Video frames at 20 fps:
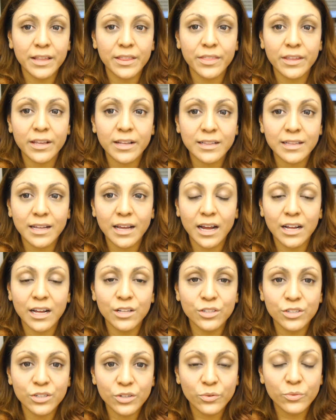think that I
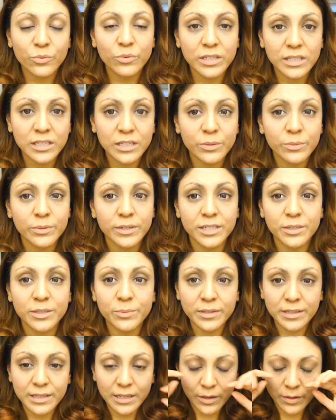look really weird
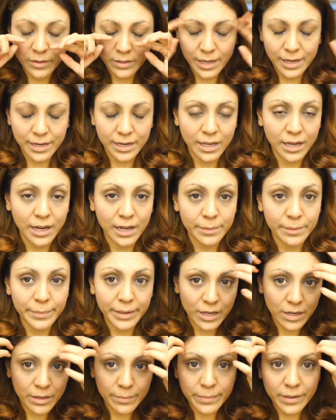without any eye
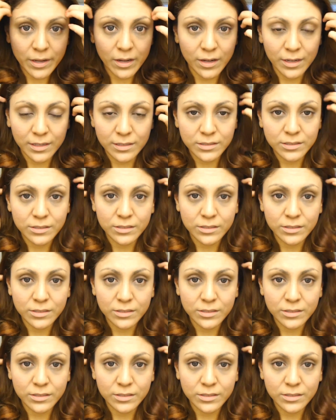makeup on,